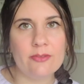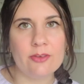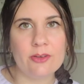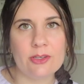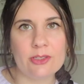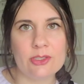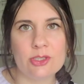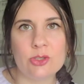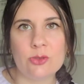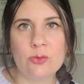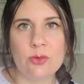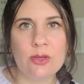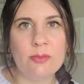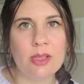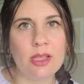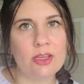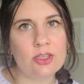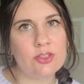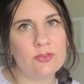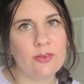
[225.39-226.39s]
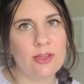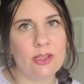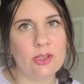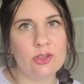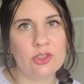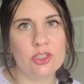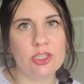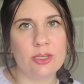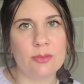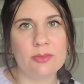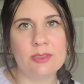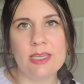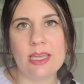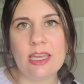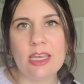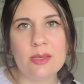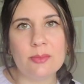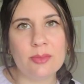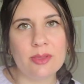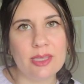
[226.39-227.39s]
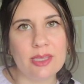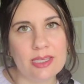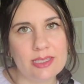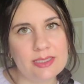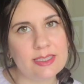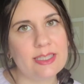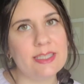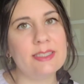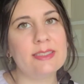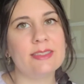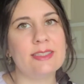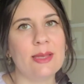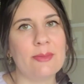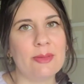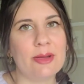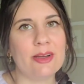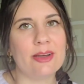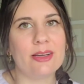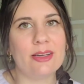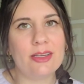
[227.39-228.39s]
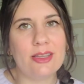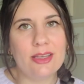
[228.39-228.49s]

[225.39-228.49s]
first Nuit Blanche Fellowship taking place this summer.